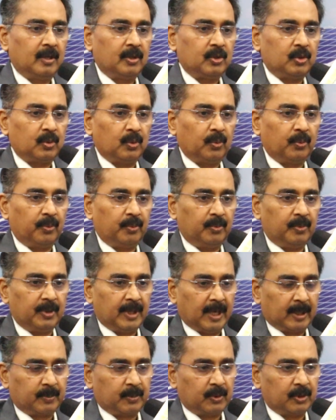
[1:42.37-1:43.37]
So
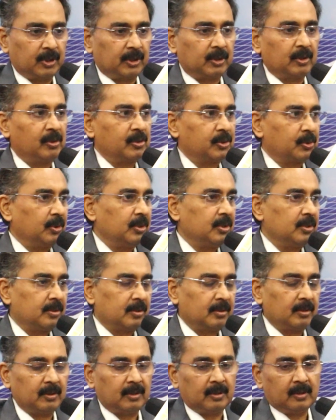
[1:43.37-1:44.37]
that project also
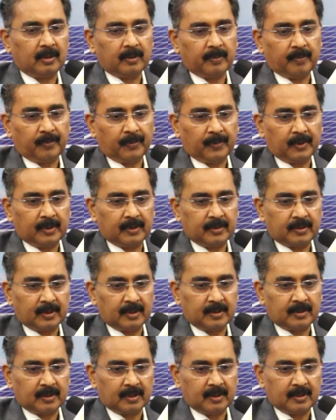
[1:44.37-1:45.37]
is
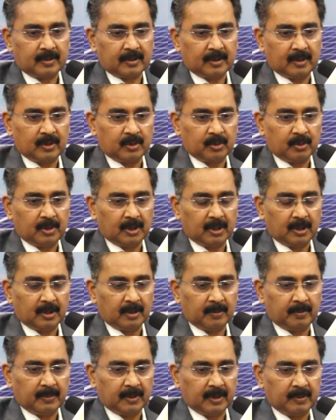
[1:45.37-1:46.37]
into
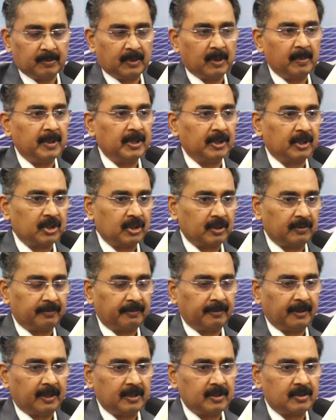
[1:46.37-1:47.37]
the implementation
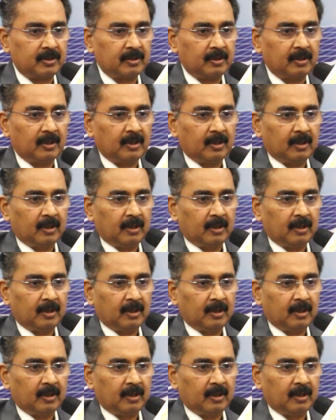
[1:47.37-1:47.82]
phase.